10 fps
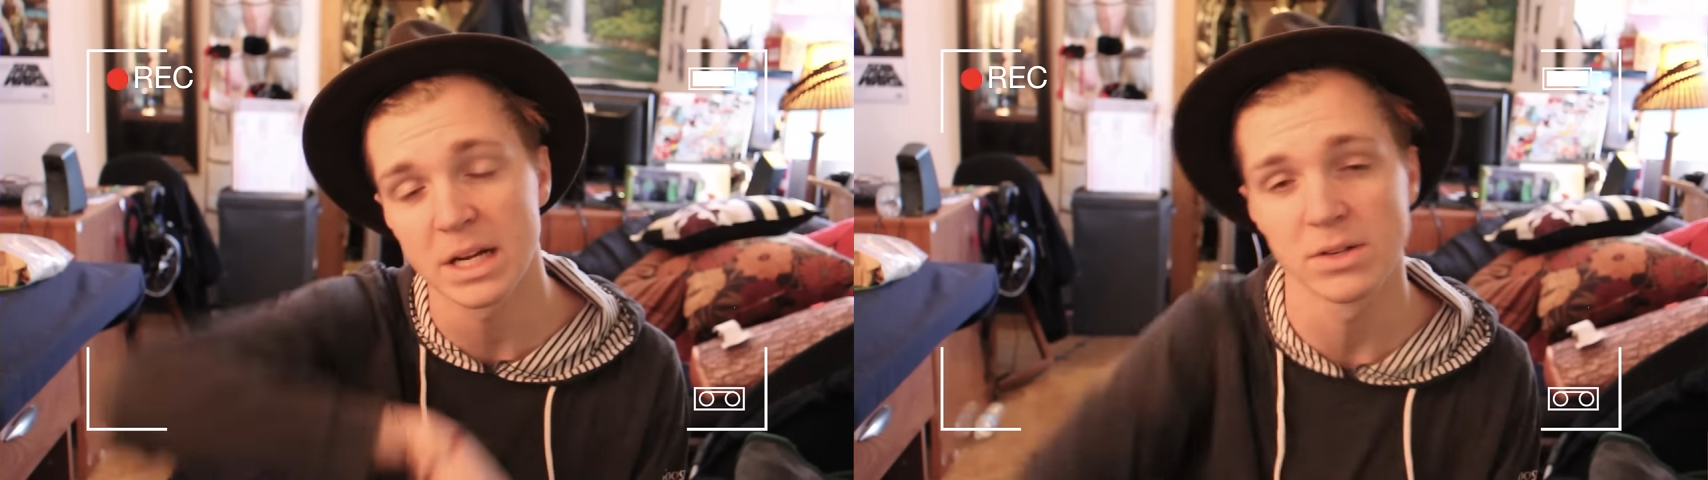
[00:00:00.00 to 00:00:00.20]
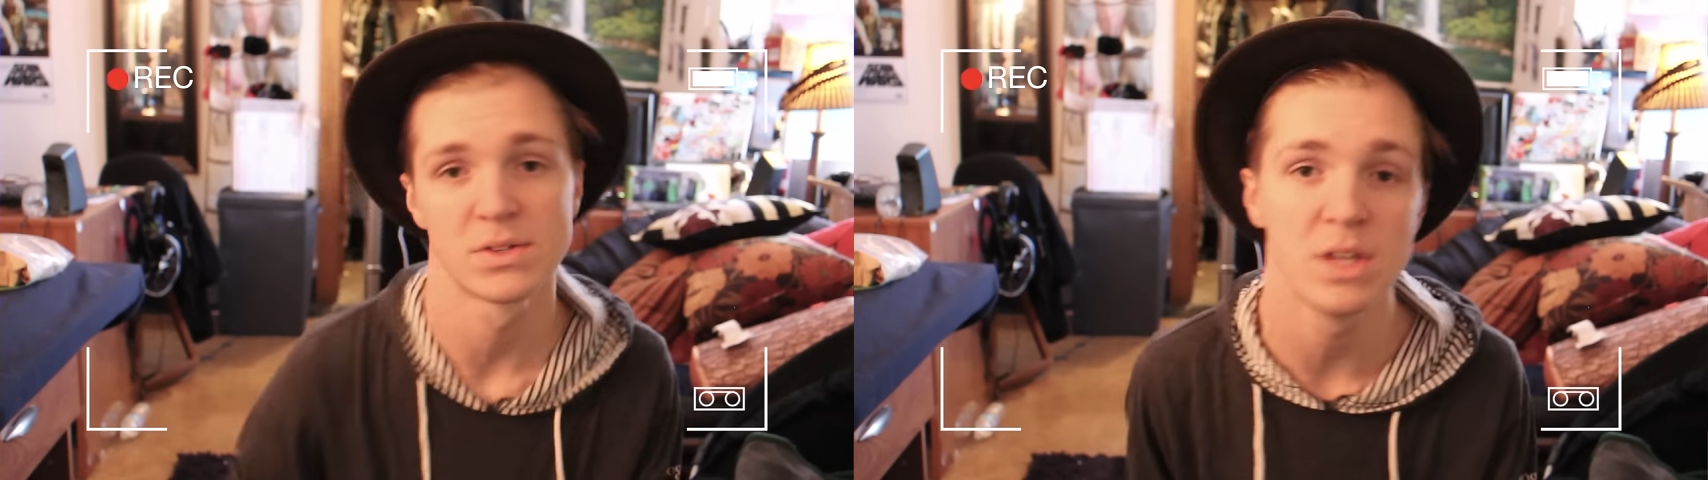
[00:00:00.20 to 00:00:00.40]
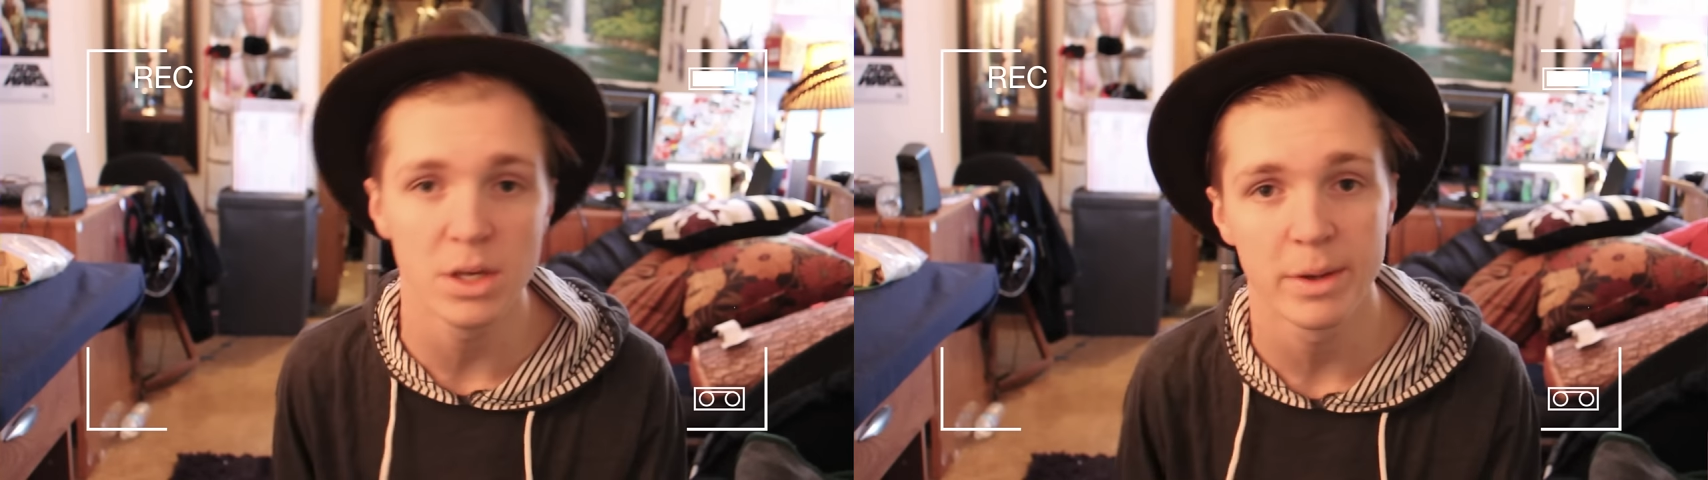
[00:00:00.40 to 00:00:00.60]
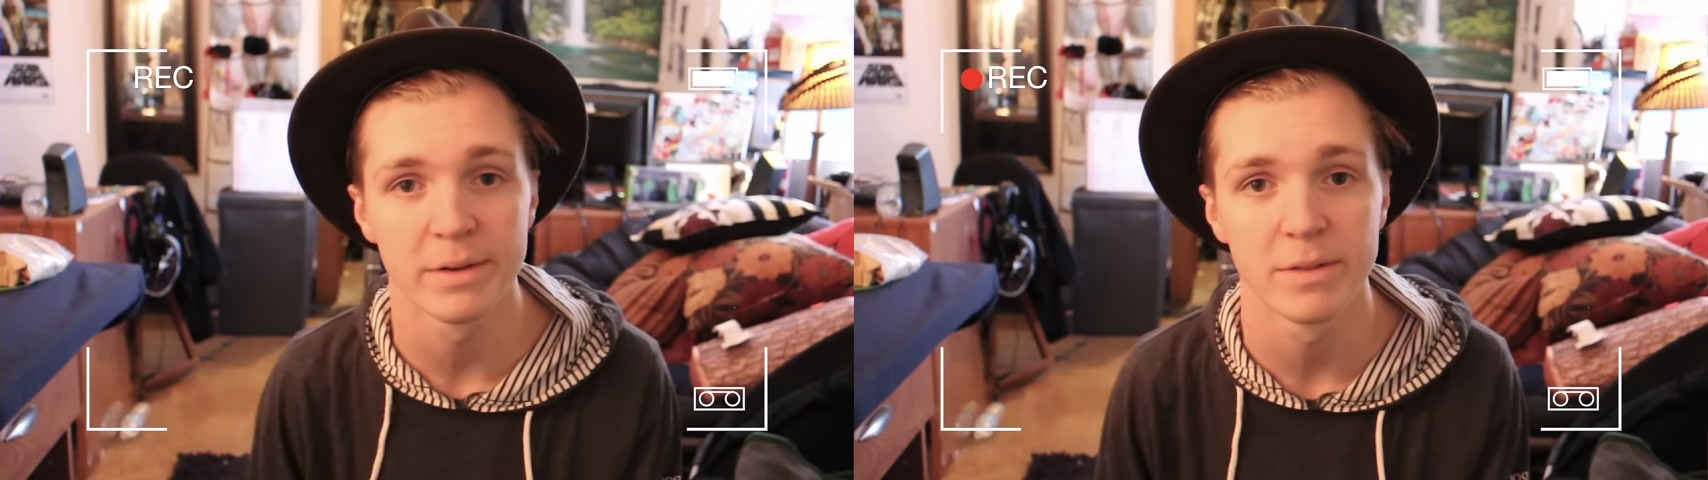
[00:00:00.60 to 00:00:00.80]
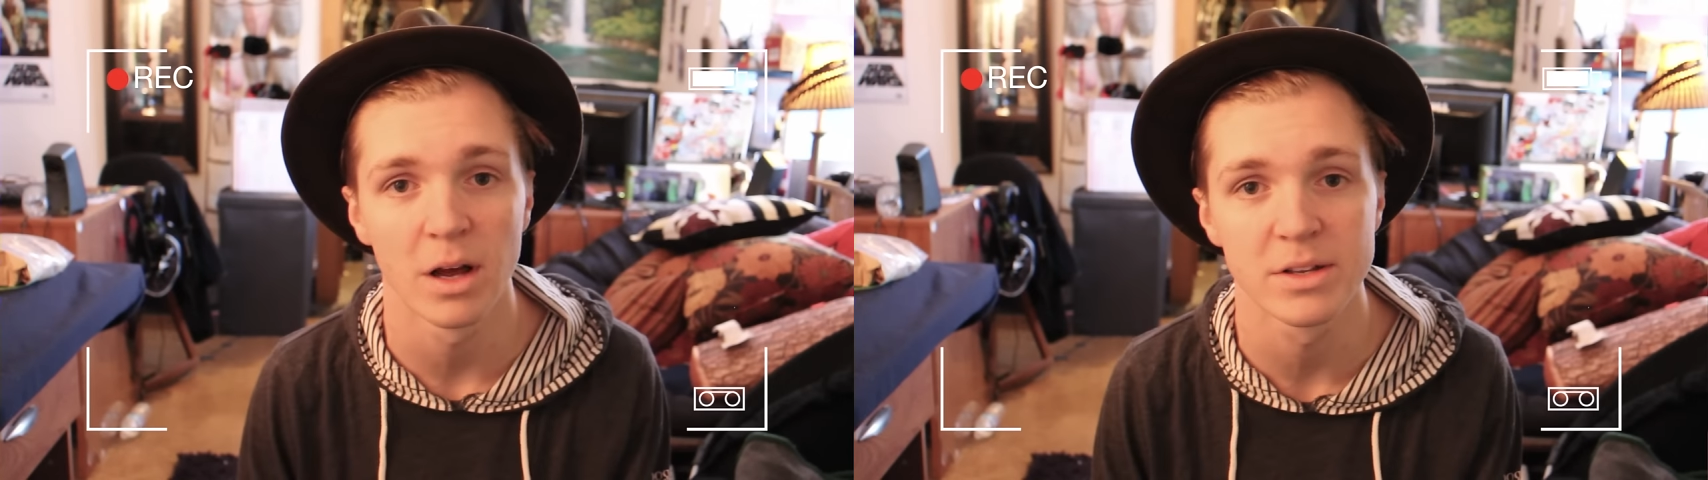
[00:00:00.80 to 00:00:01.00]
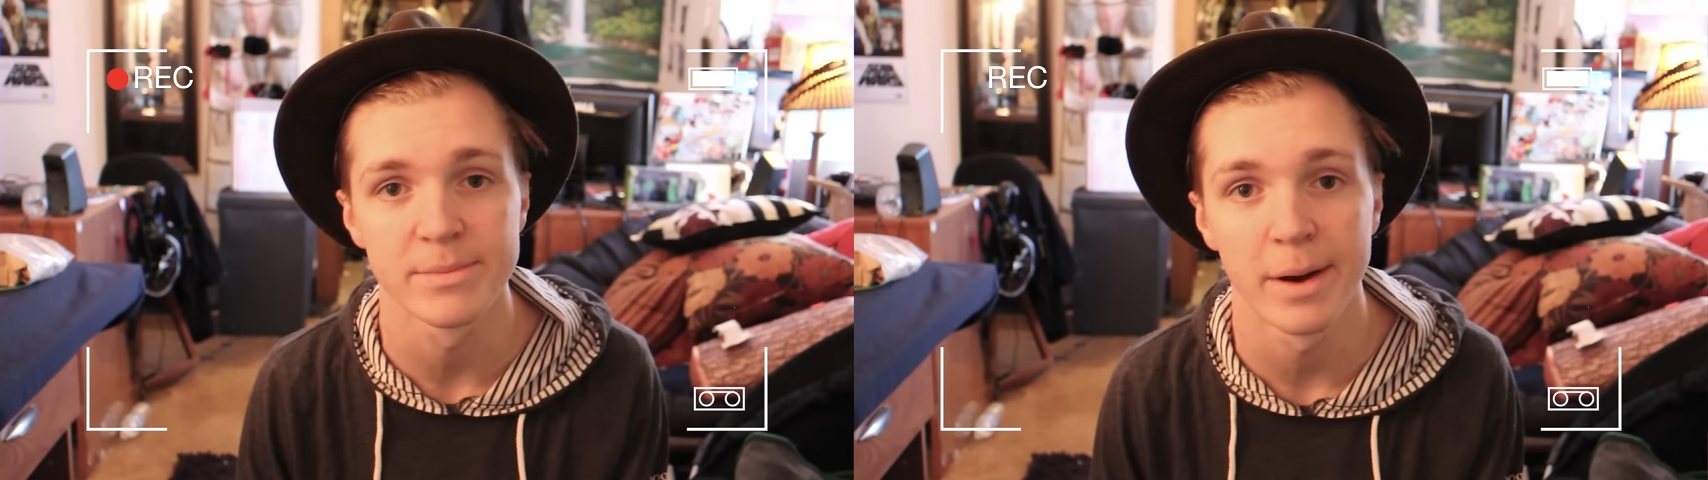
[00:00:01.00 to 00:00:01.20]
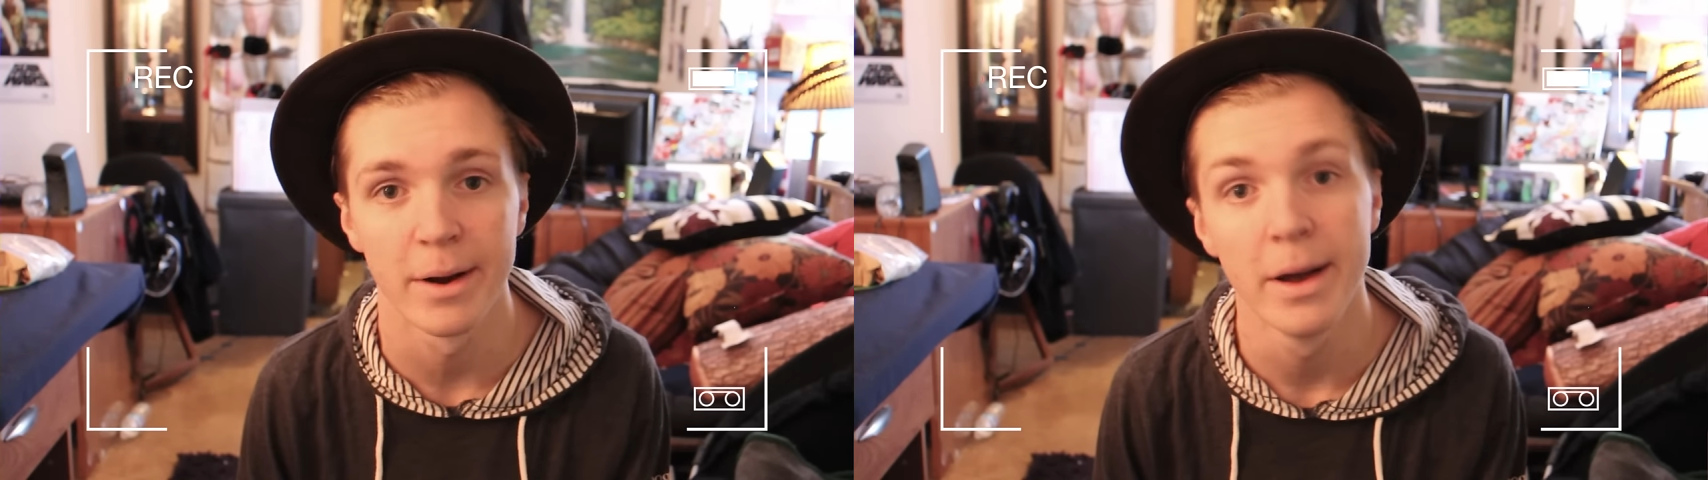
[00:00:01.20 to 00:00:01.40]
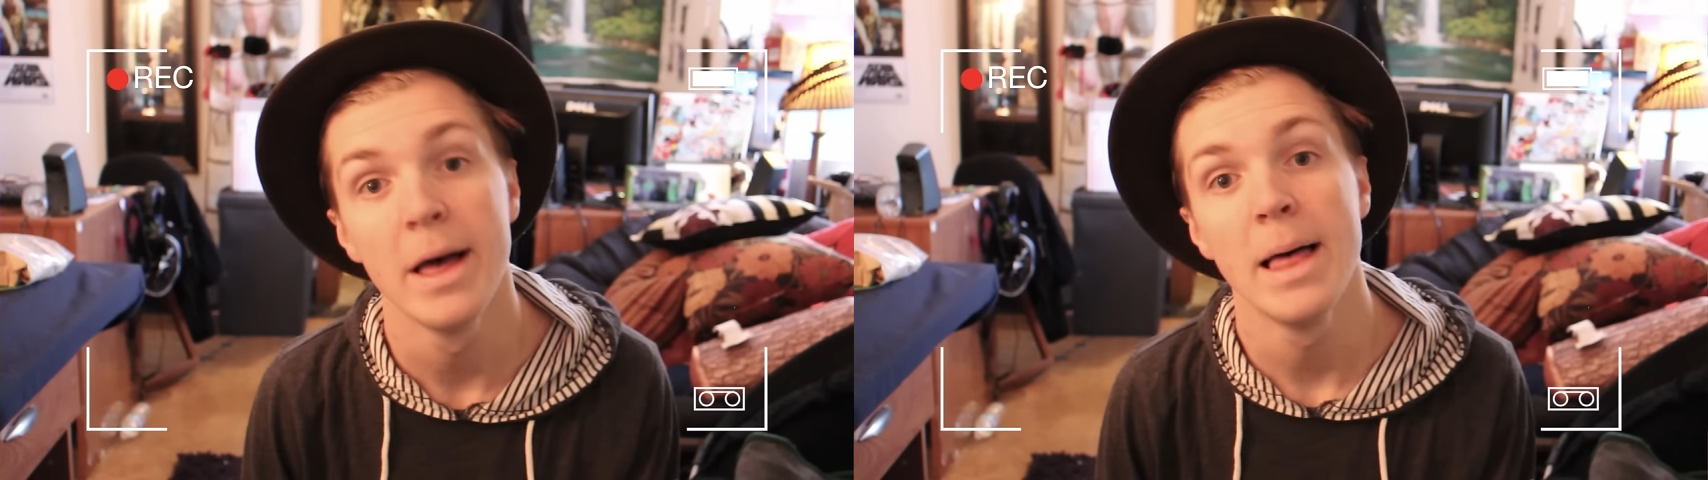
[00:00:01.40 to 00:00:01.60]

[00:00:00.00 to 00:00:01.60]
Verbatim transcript: and I'll see you in a vlog tomorrow.